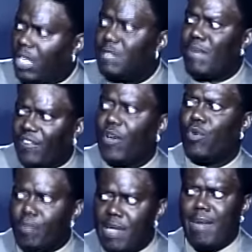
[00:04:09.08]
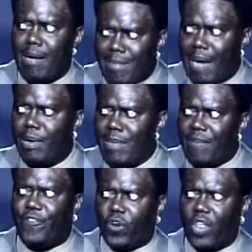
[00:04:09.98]
This motherfucker wanna be my mama,
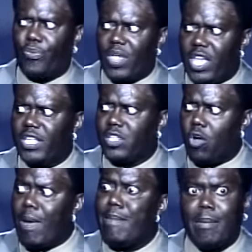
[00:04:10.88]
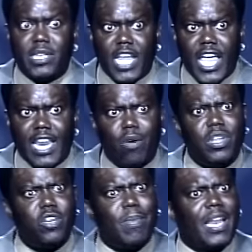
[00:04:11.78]
man. I'm forty-three years old. My mama dead. I
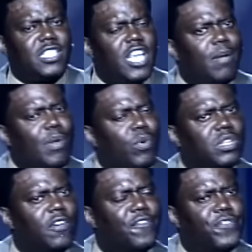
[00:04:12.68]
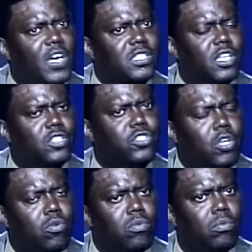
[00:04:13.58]
don't need nobody to tell me what the fuck to
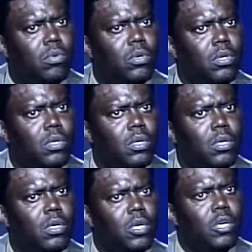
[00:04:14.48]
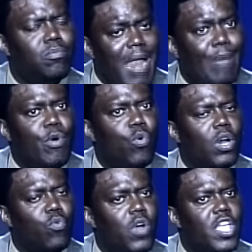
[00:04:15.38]
do. Black people
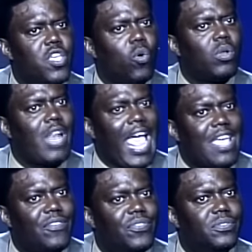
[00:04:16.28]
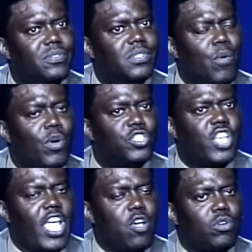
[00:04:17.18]
wanna run your life. They wanna
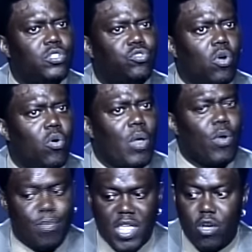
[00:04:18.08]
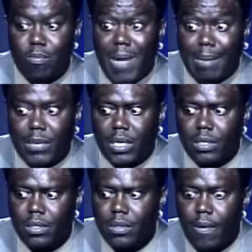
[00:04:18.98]
take your control. They wanna be your mama.
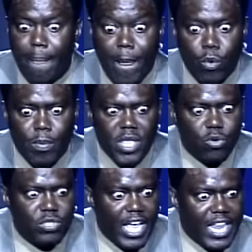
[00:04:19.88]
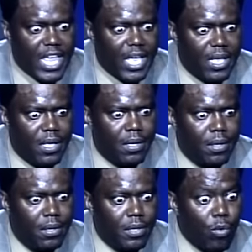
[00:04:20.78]
They wanna be your daddy.
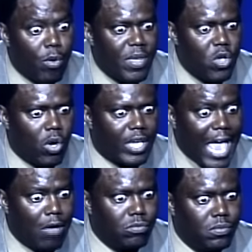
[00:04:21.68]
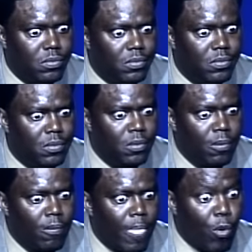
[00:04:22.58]
They wanna be your accountant.
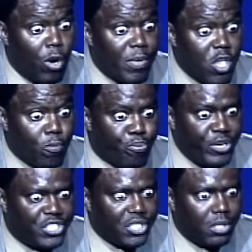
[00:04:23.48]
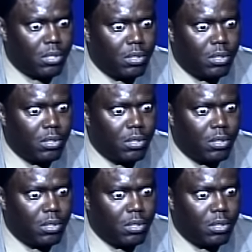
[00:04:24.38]
They wanna be your preacher.